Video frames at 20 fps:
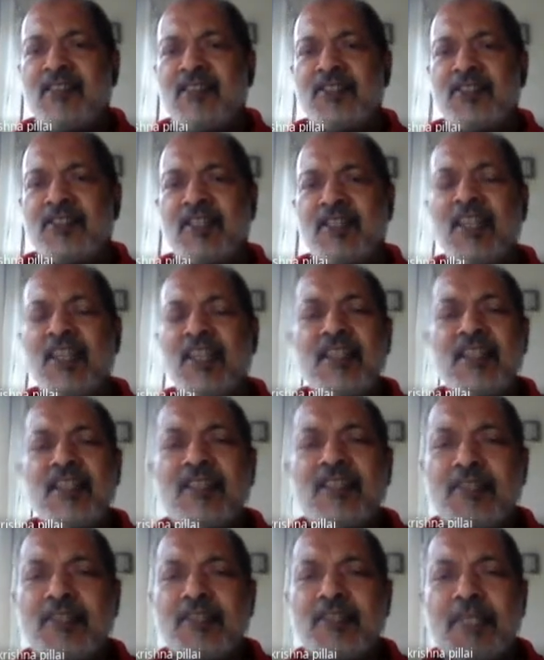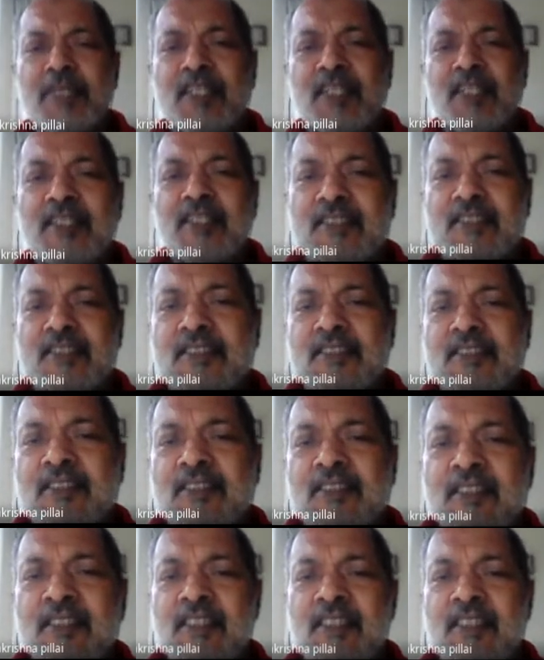See, any semiconductor
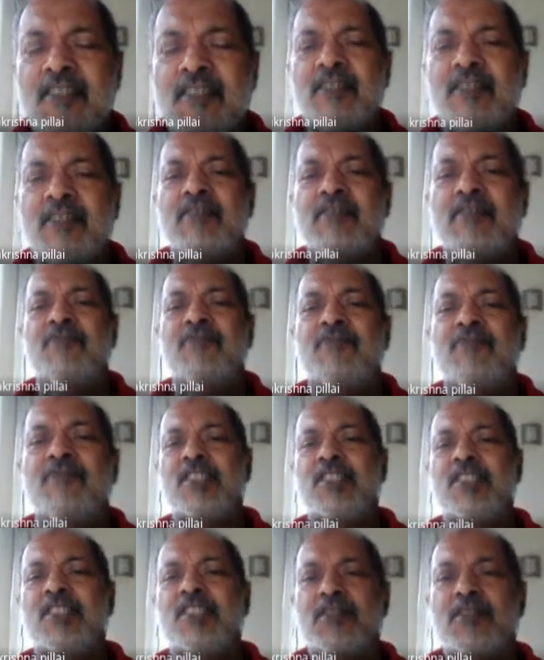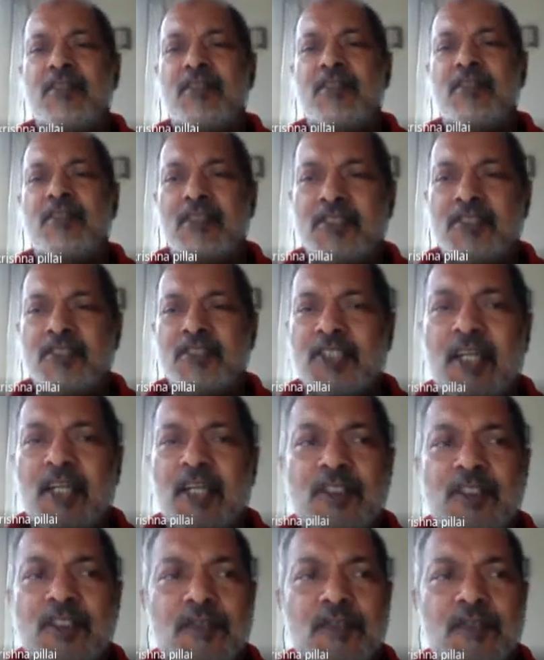physics
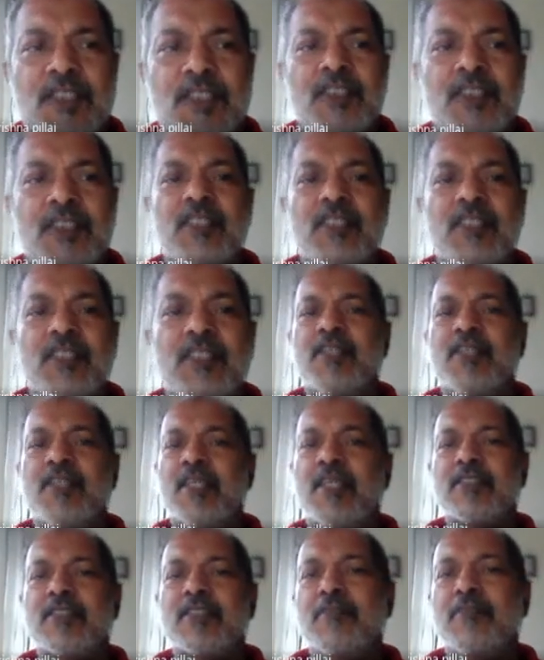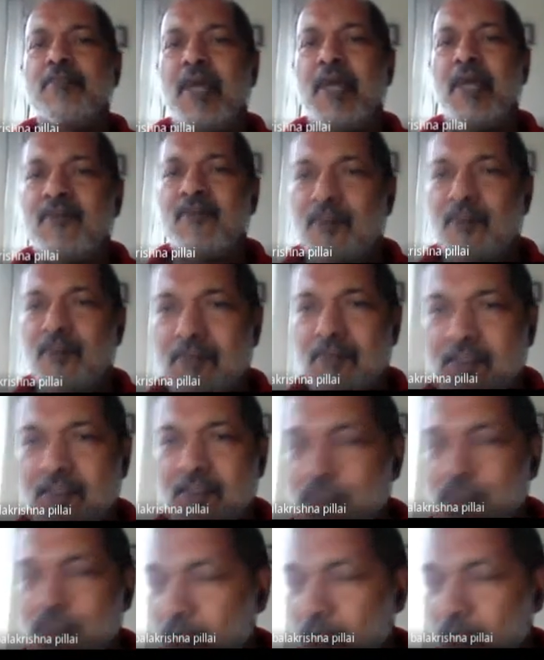starts with the energy band in
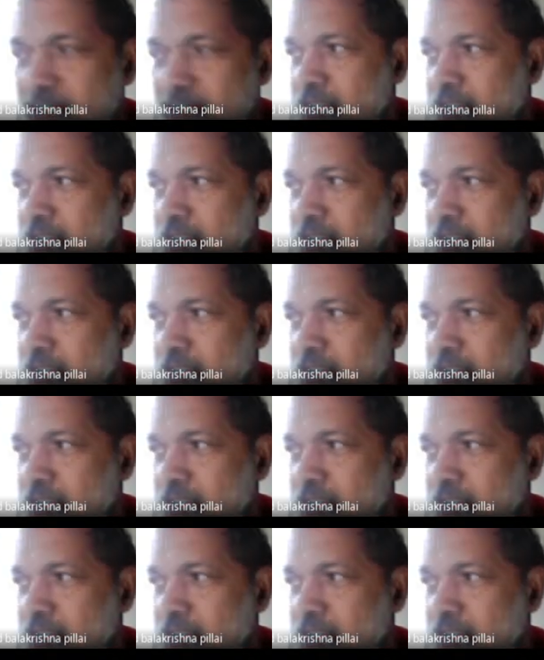solids.